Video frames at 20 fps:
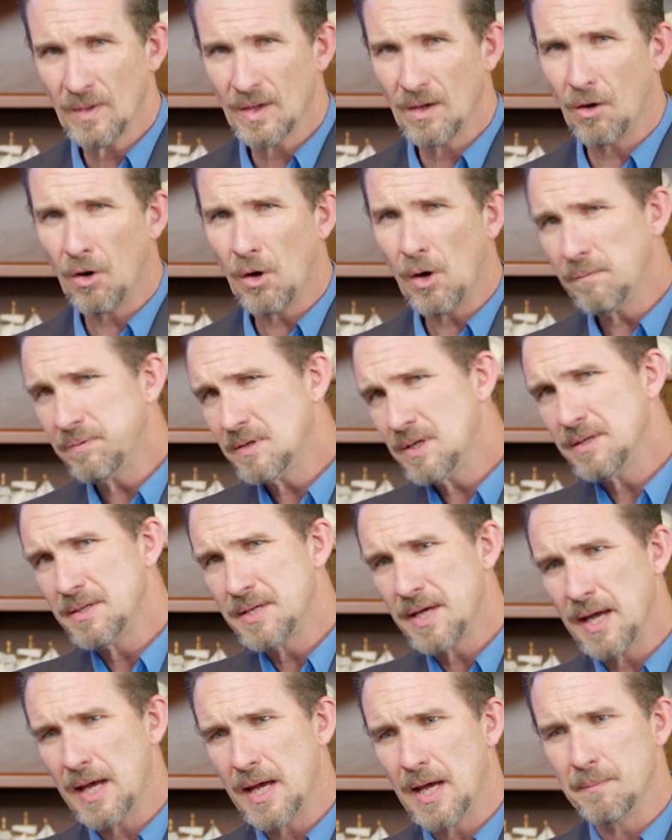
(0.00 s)

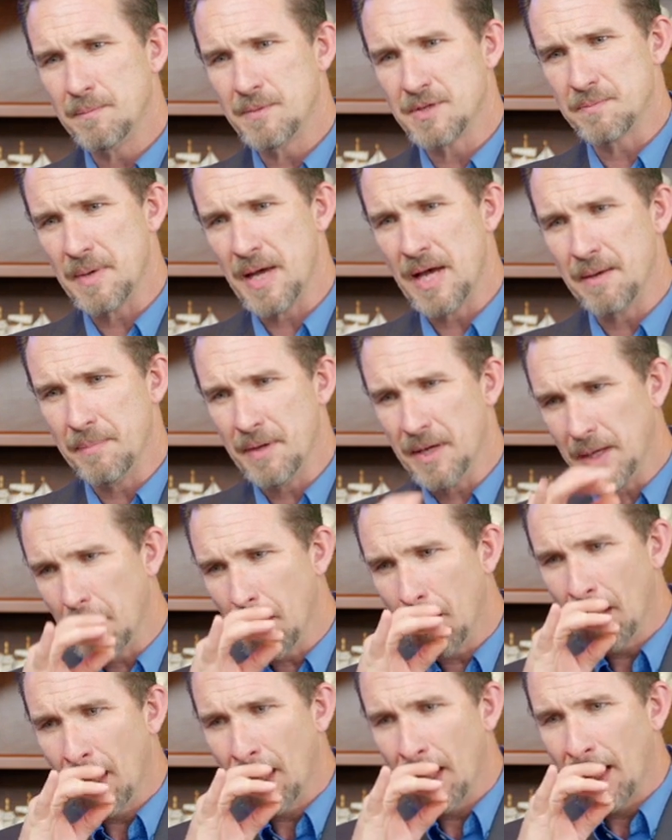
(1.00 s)
Oftentimes, maybe
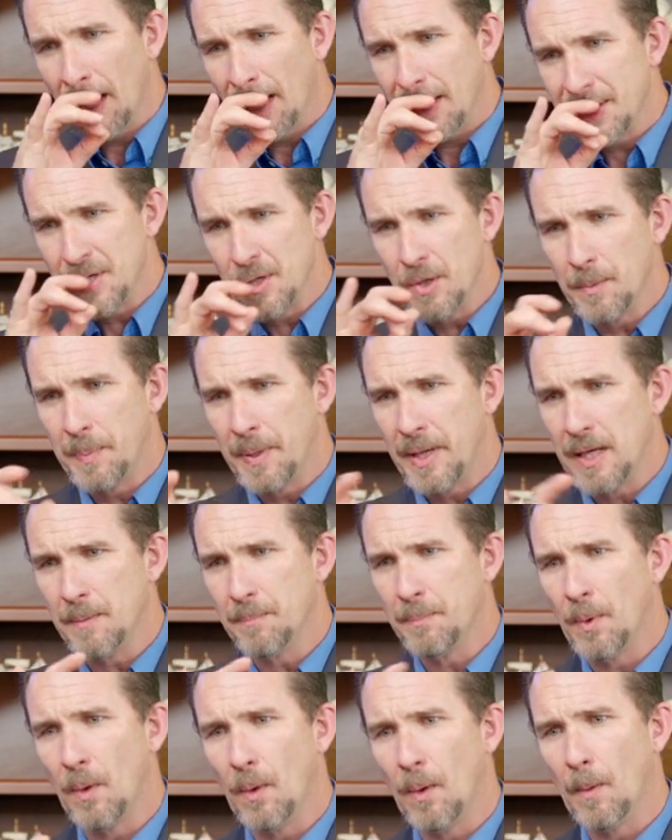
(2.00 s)
two
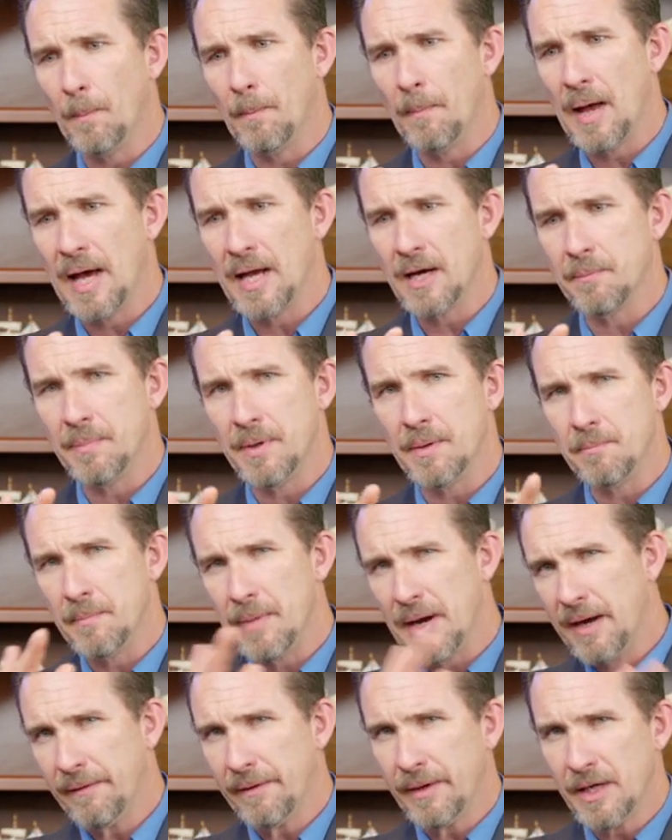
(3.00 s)
people might have been
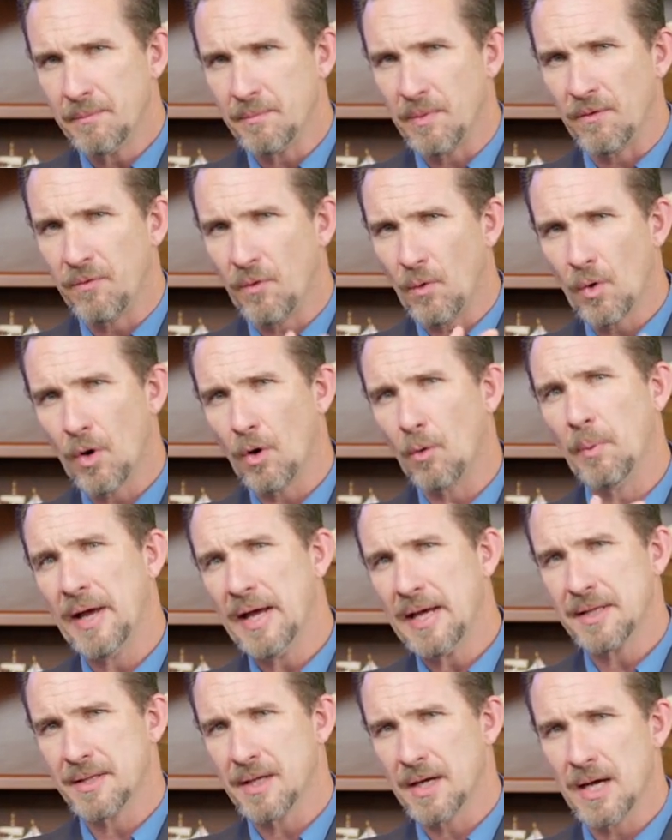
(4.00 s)
married before
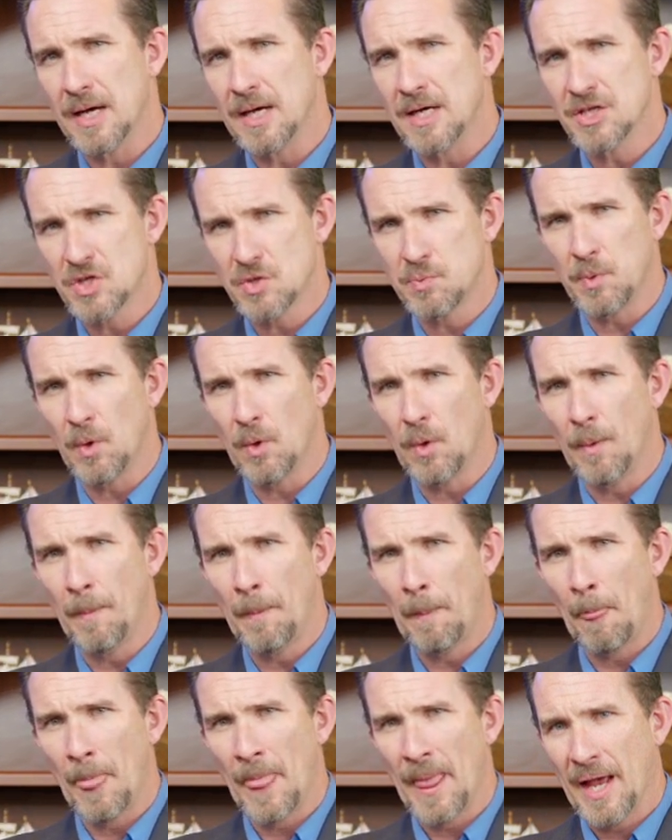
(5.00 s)
obeying the gospel
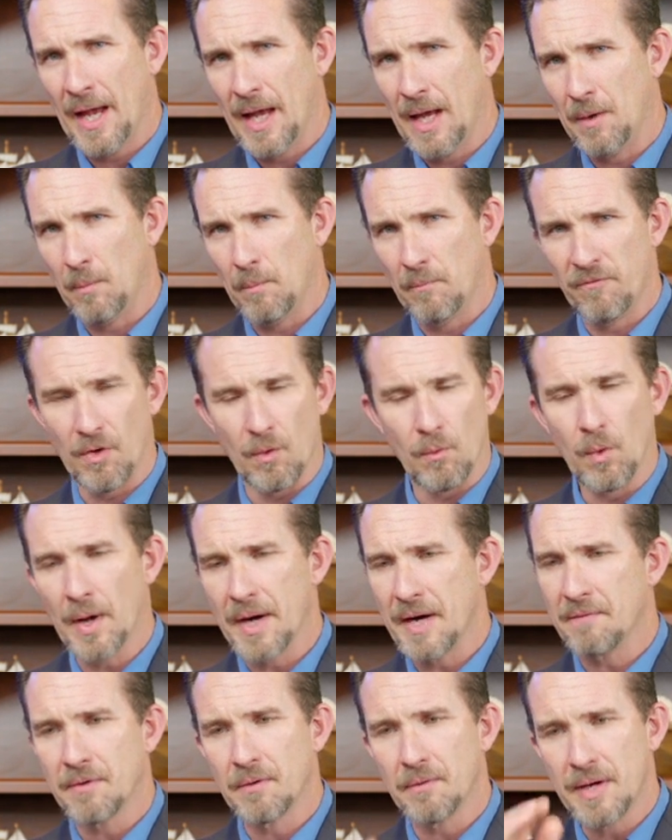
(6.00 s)
and for
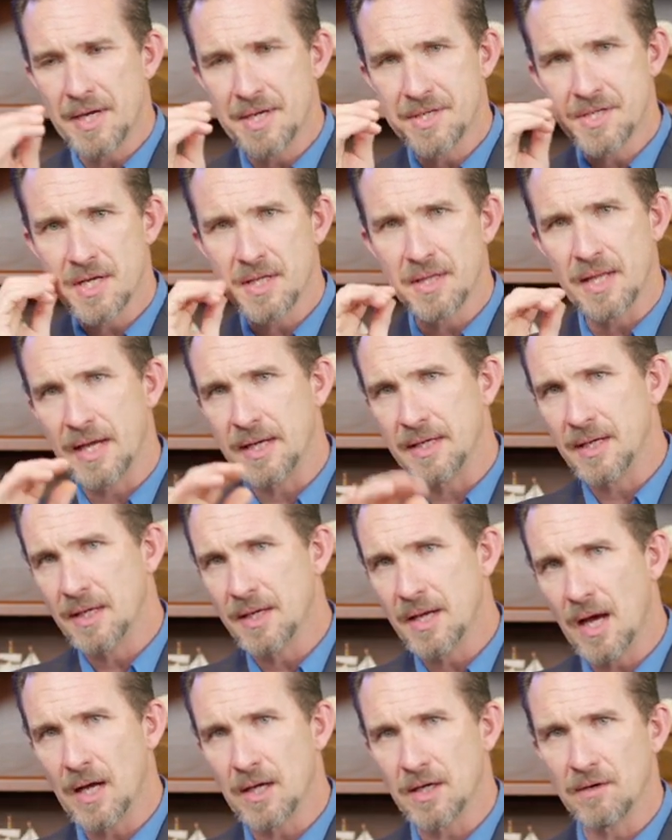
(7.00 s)
whatever reason they did
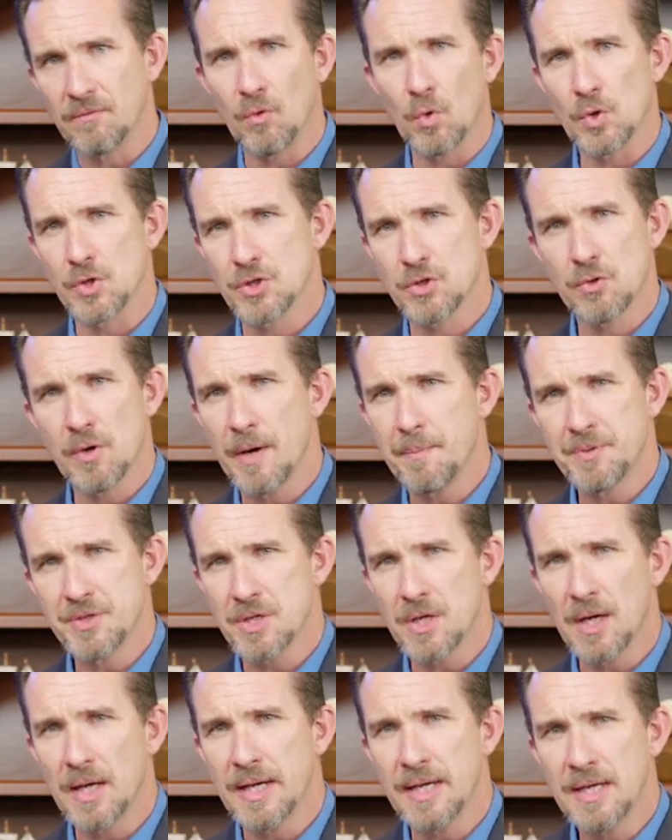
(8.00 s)
not divorce
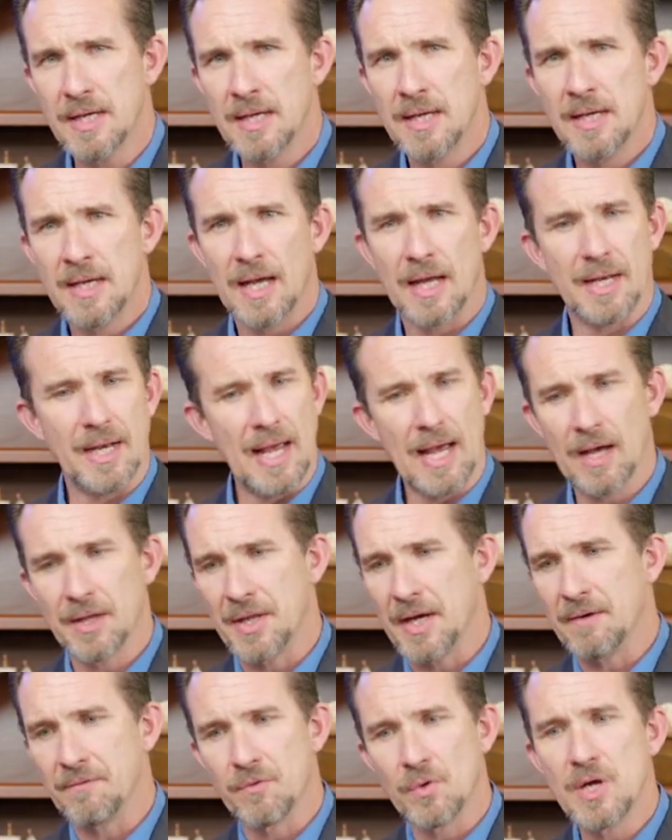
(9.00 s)
scripturally and now
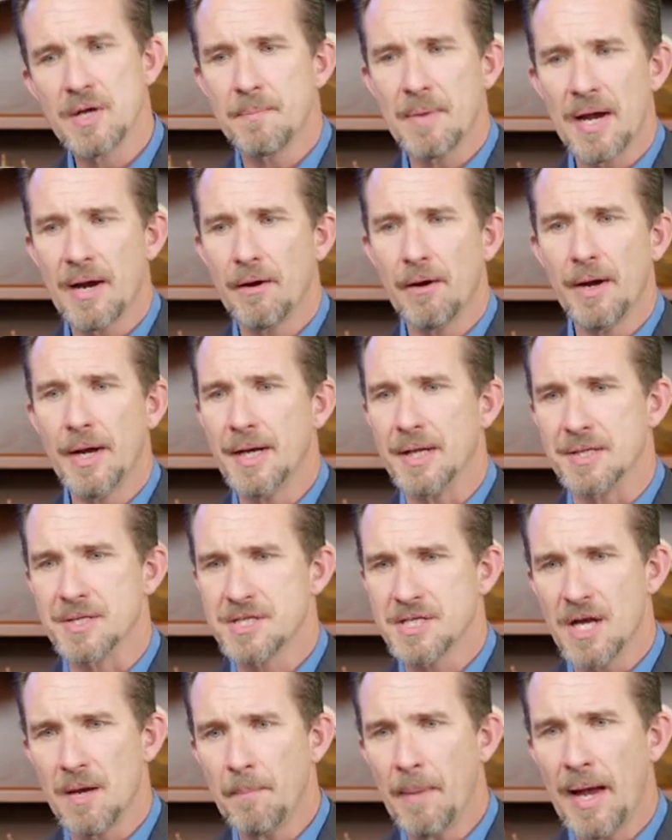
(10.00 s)
they've remarried and
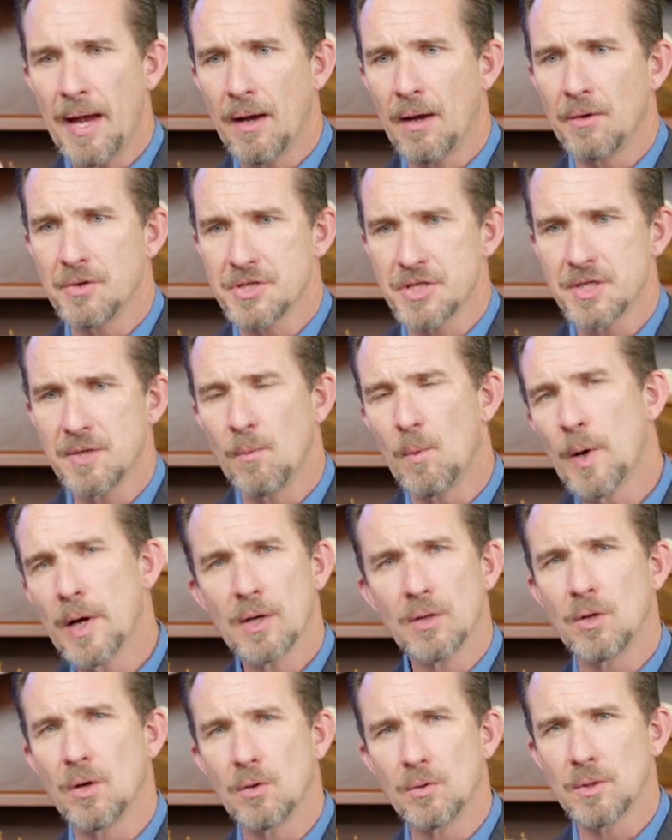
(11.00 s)
somehow somewhere
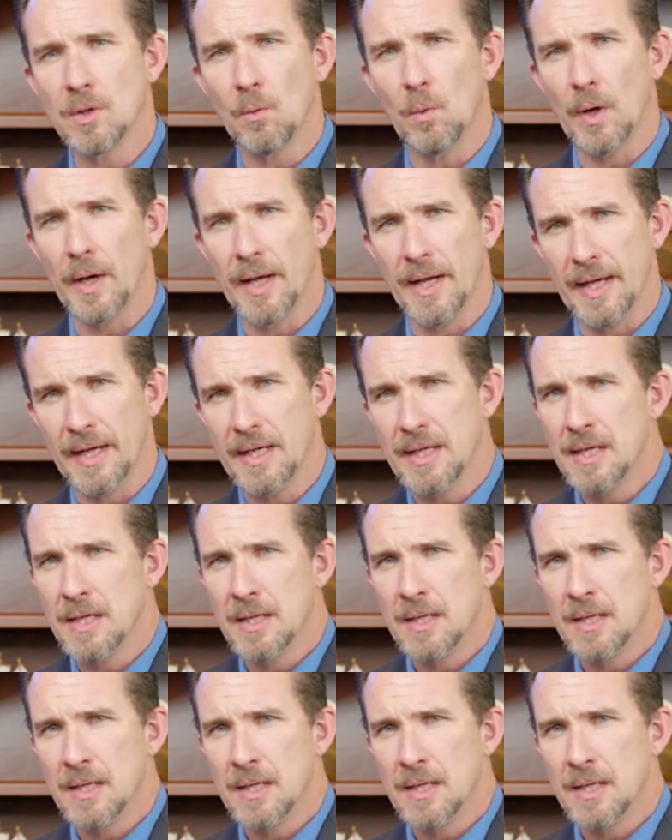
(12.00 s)
along the way